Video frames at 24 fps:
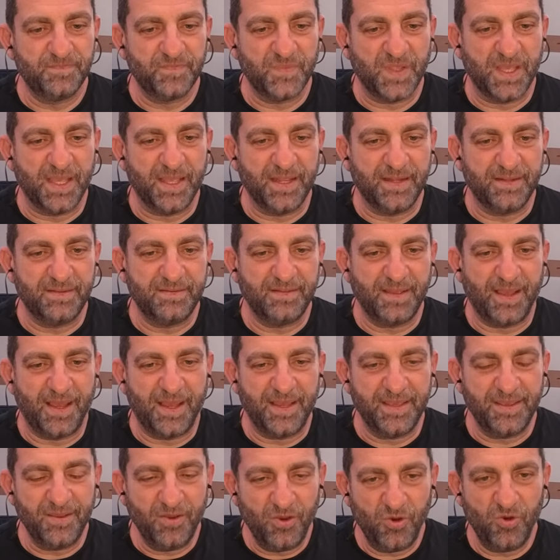And
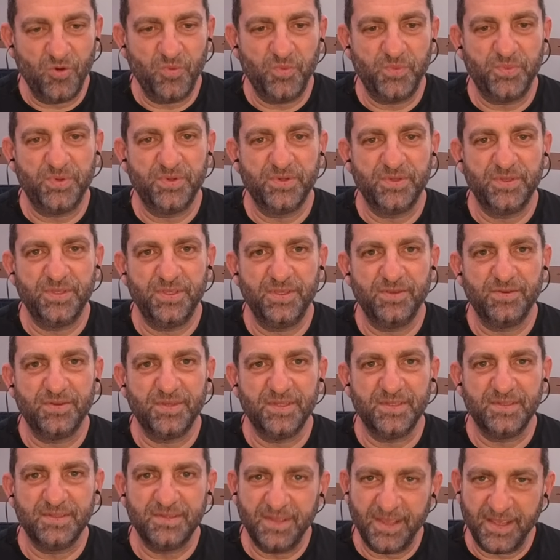I hope you
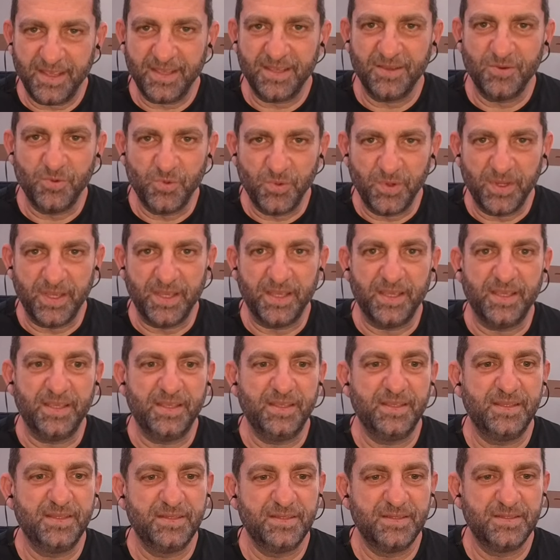can take
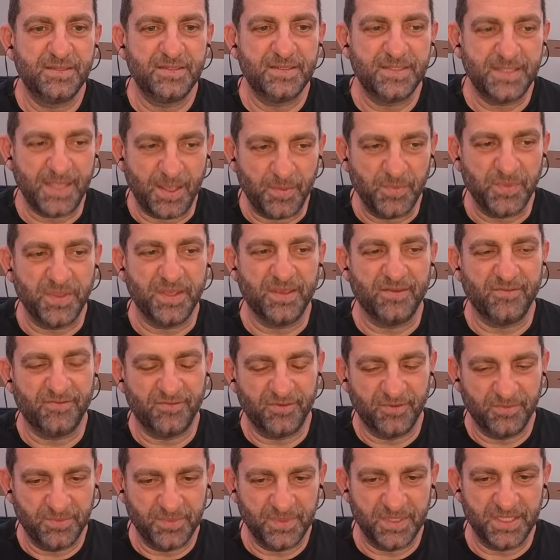away something
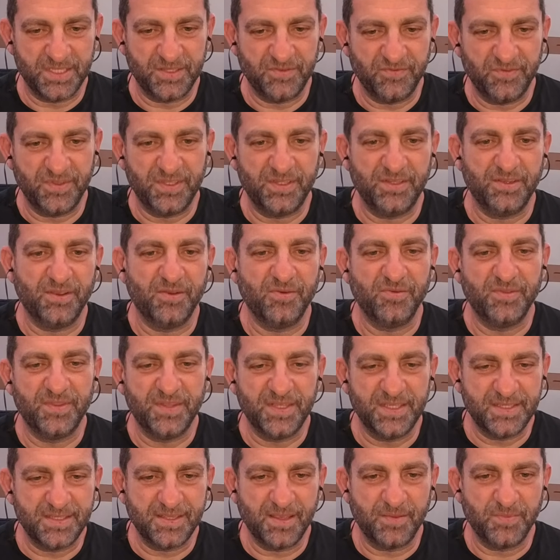from this video. And
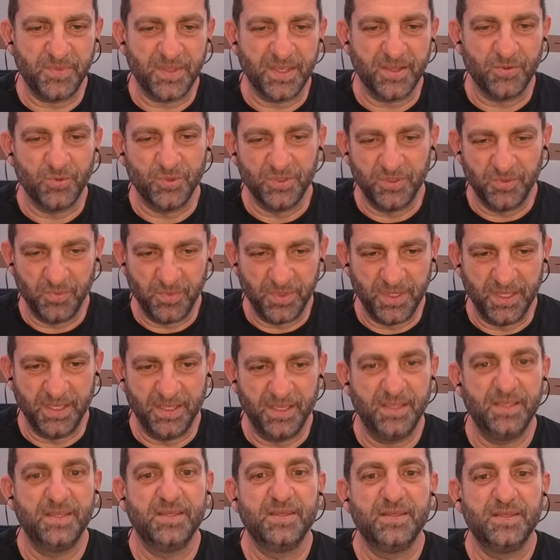this something would be
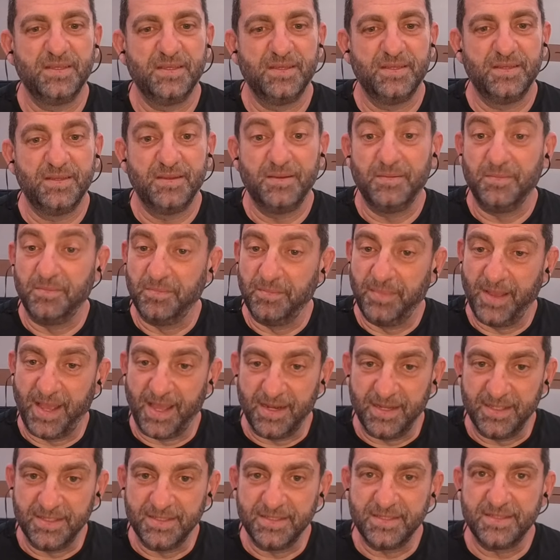
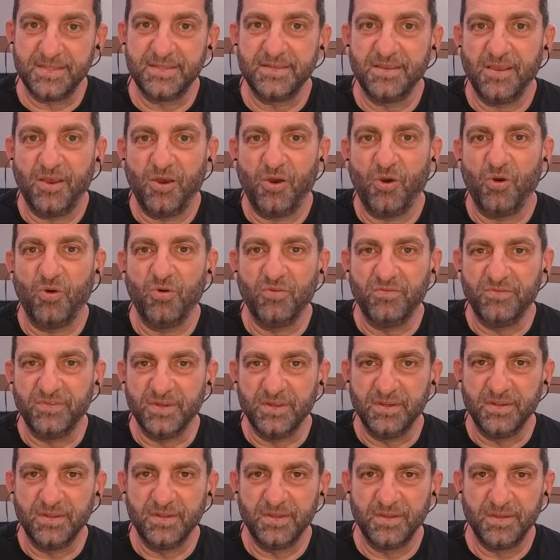balance
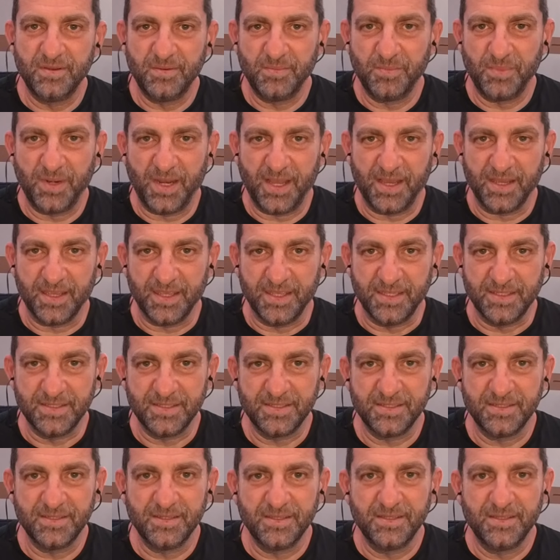over
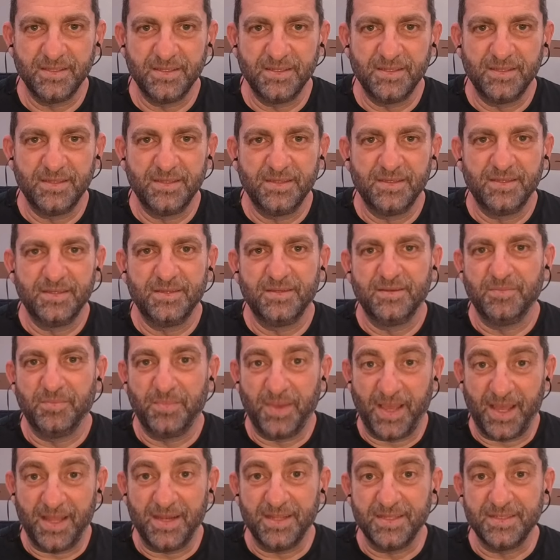plugins.
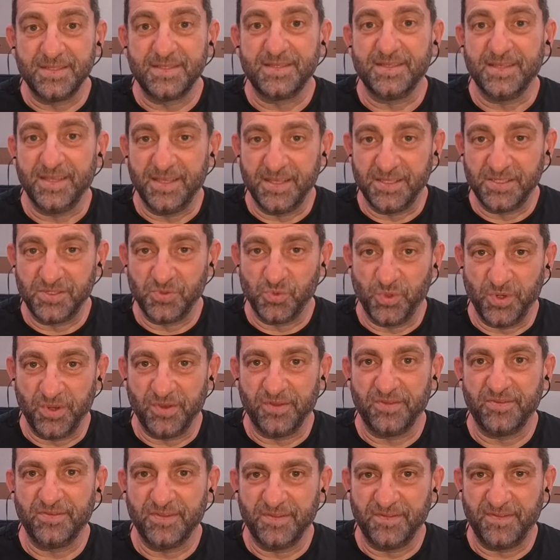Balance is
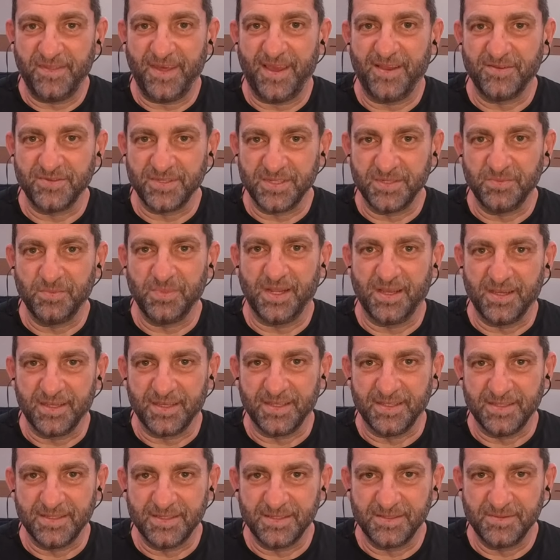worth 1,000
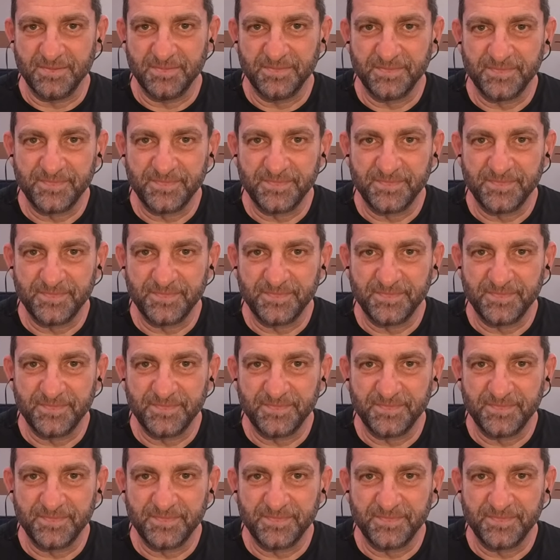plugins.